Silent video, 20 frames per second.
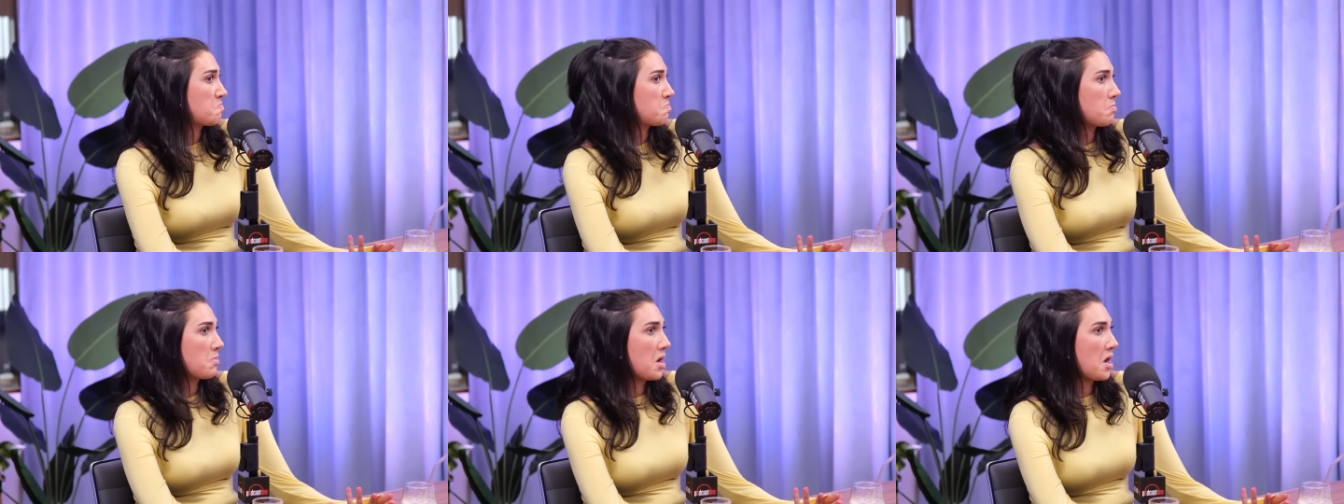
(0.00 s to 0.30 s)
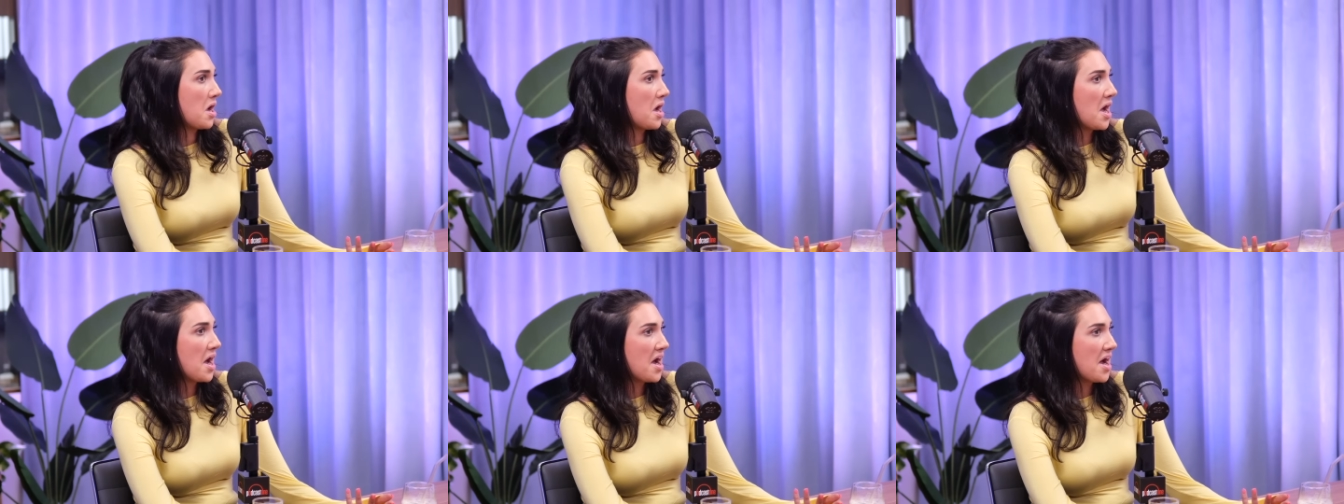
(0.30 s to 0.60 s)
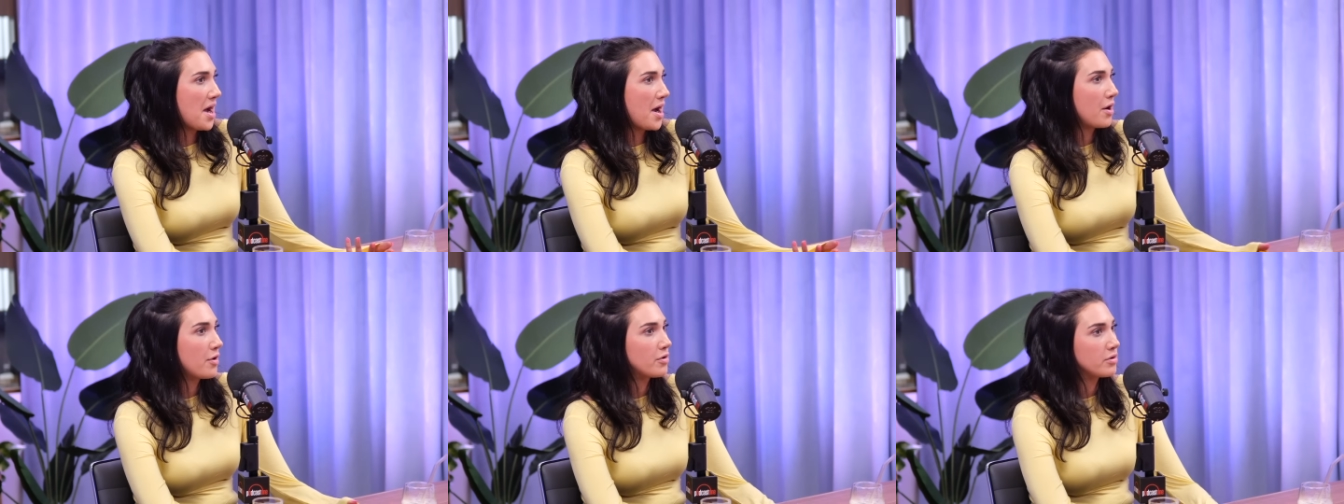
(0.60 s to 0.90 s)

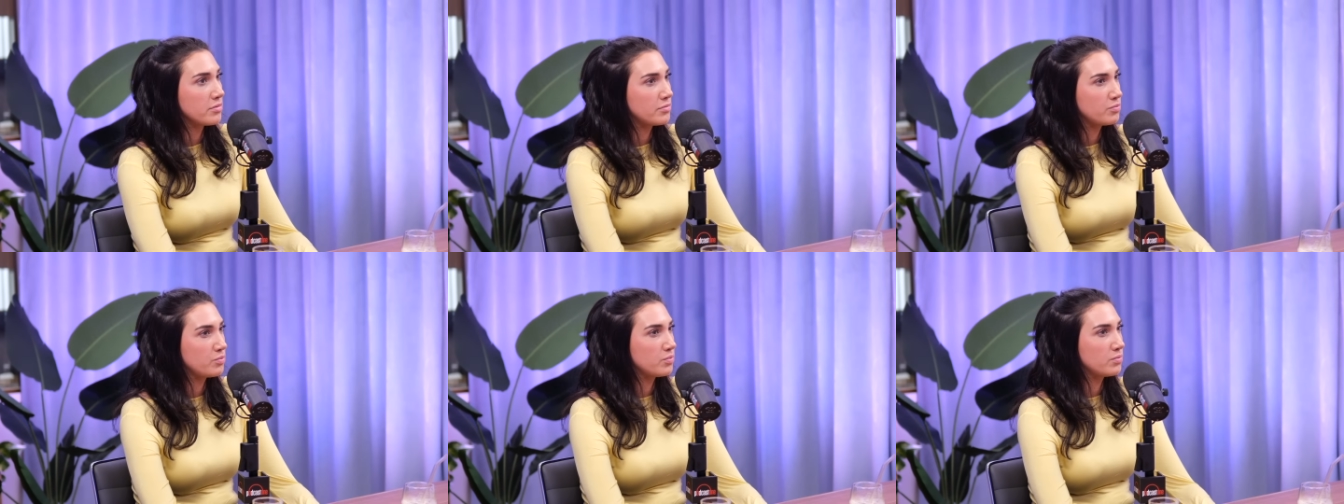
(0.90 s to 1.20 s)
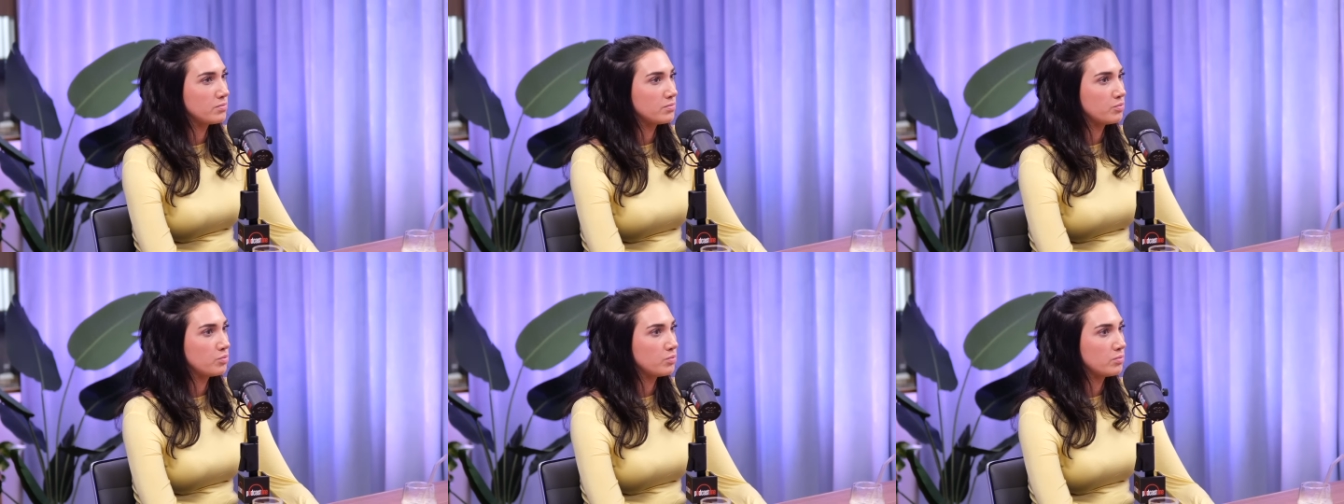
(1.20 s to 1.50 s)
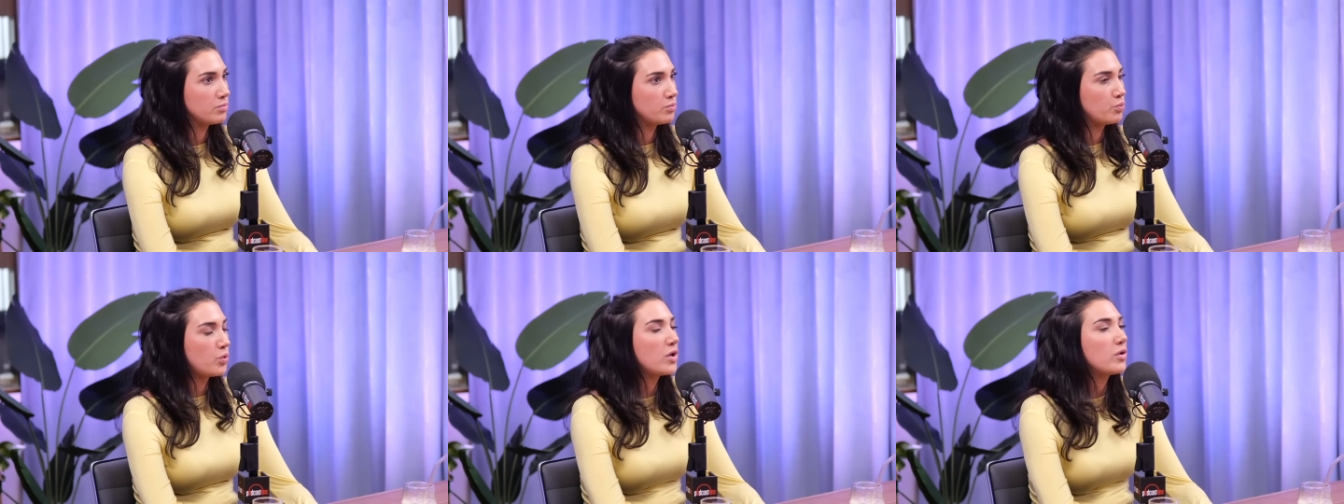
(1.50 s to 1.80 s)
how to...
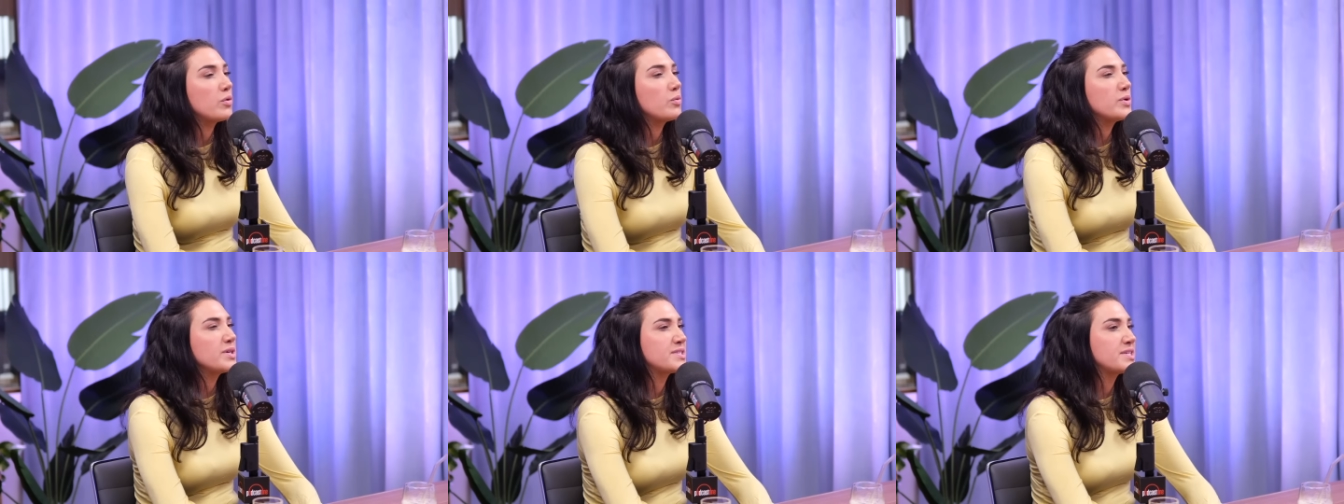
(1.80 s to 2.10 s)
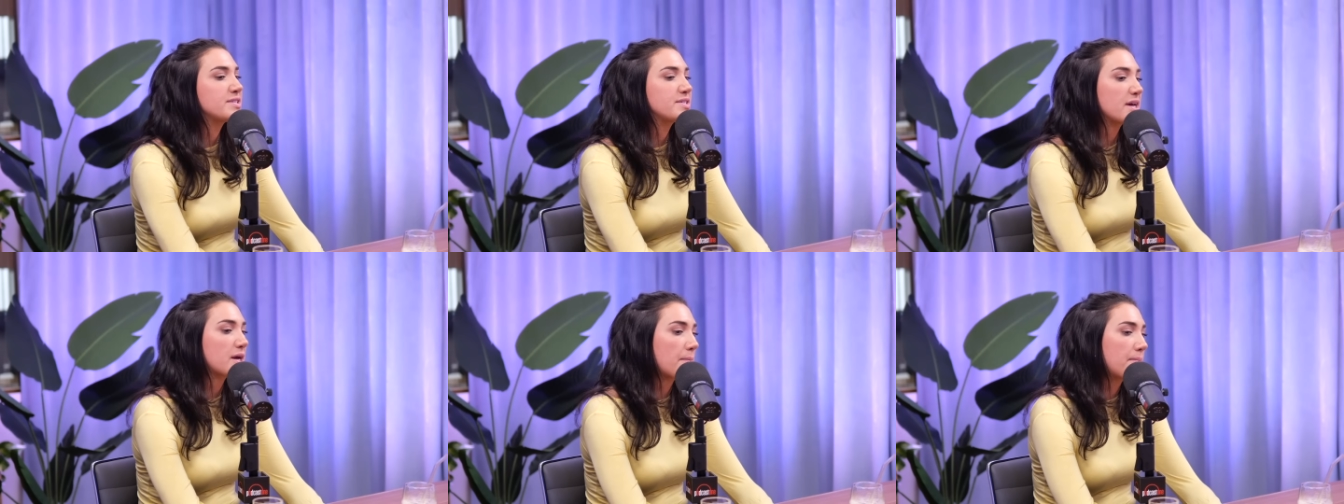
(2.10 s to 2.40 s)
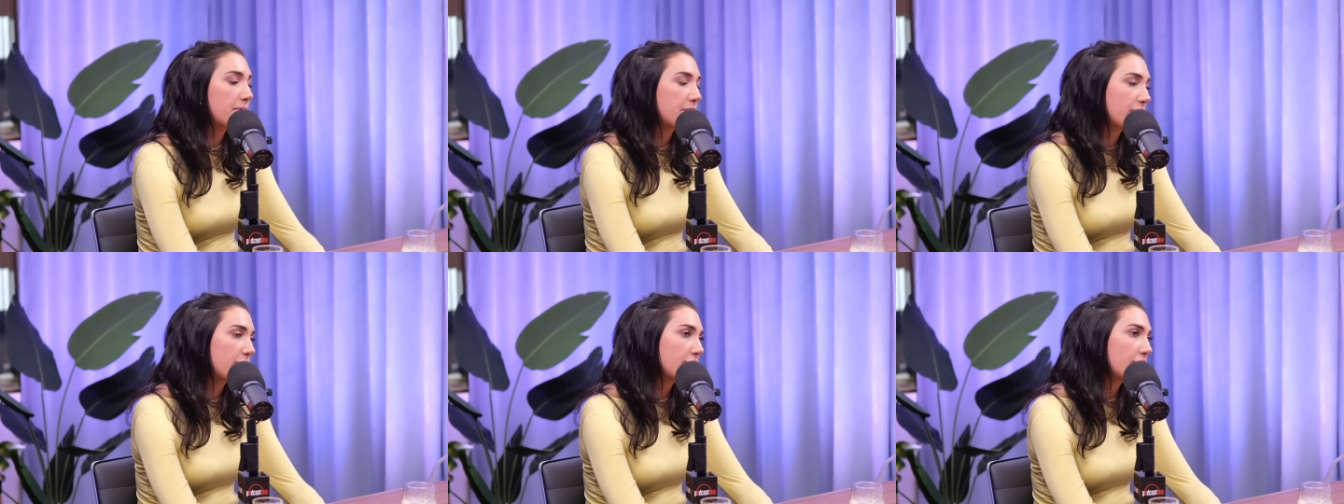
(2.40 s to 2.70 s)
Well, is this like
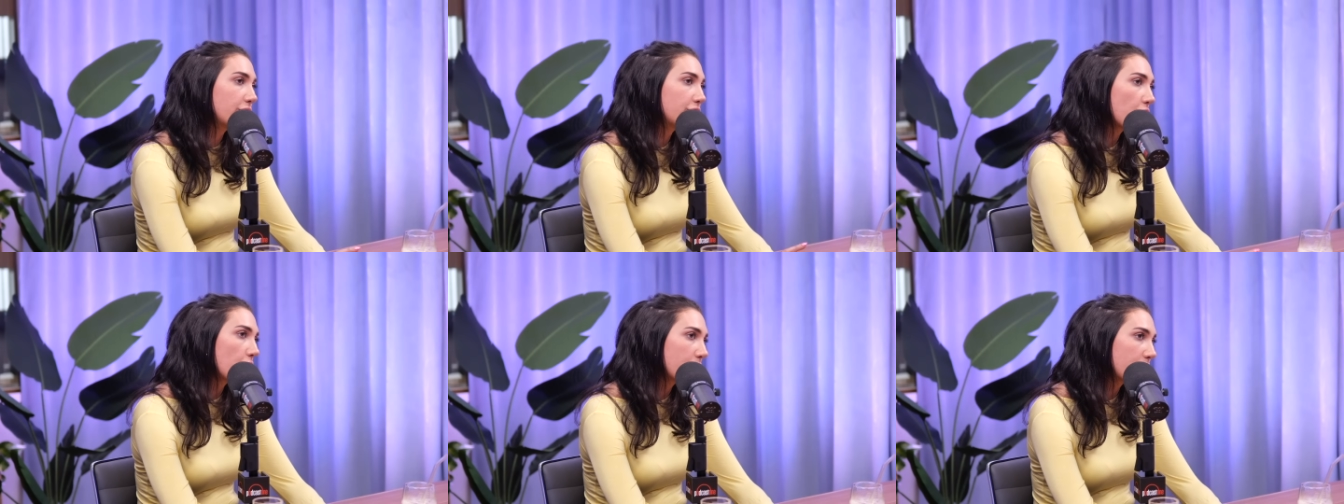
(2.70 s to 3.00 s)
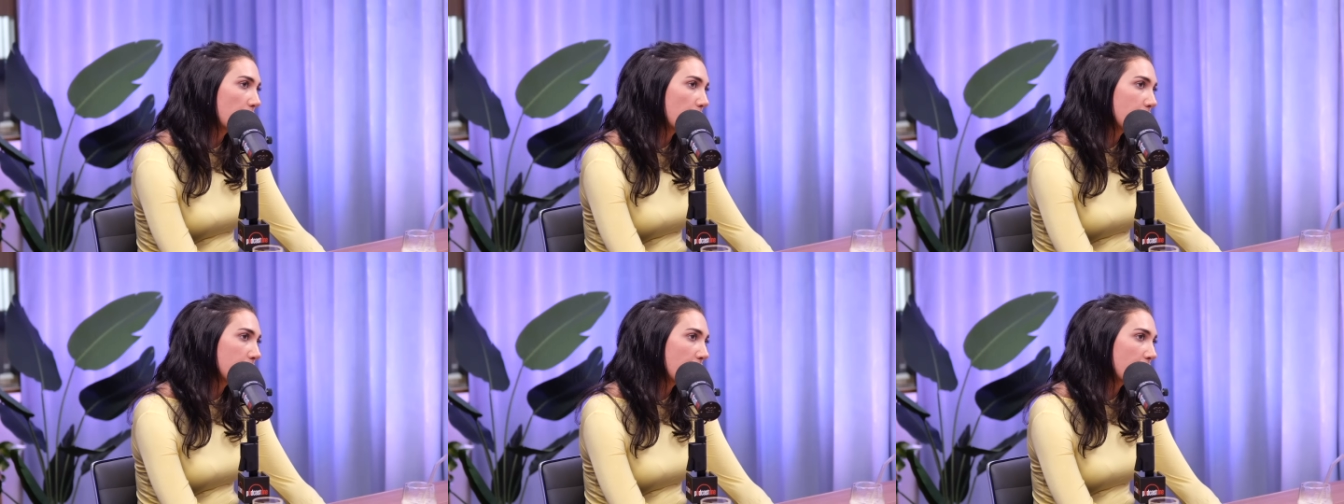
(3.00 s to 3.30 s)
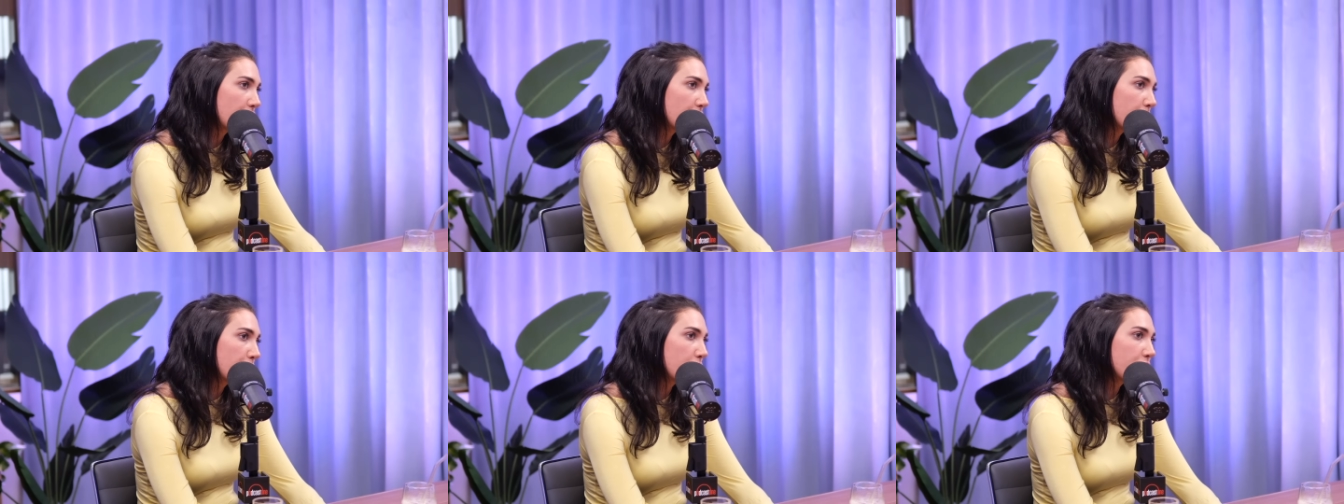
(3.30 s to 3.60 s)
opinion on going out without
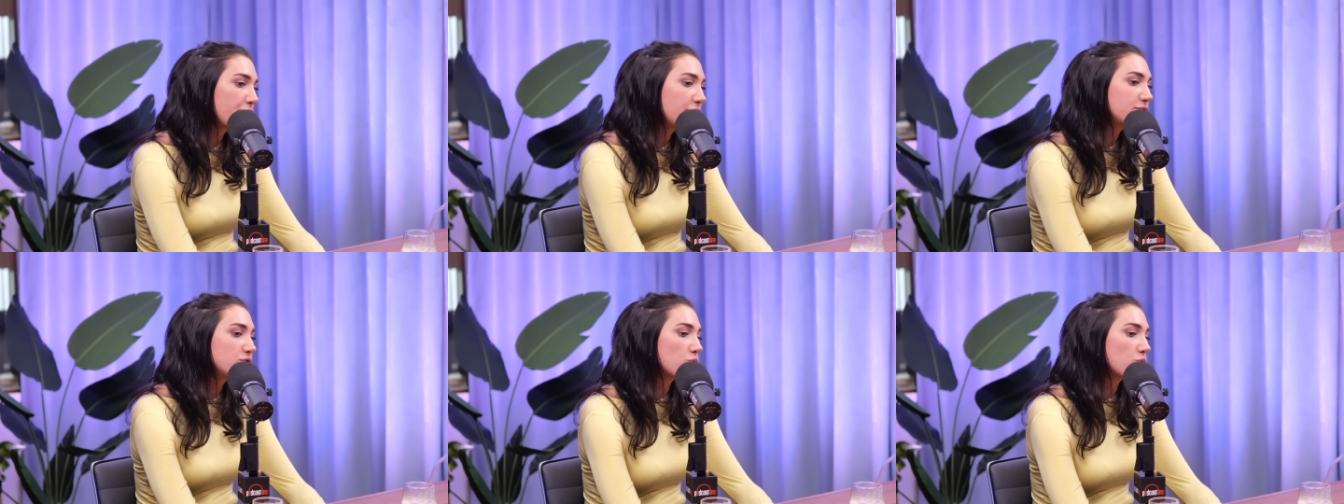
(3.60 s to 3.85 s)
your boyfriends,